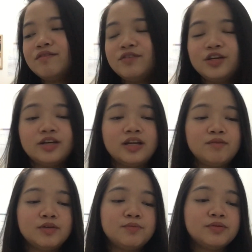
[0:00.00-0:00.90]
I figured
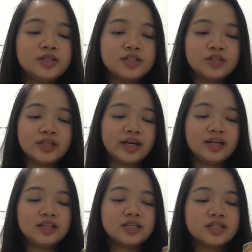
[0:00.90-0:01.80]
I'm gonna put this
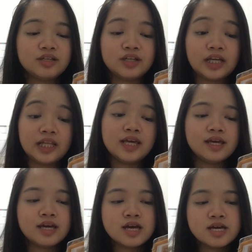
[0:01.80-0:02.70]
tonight, because I really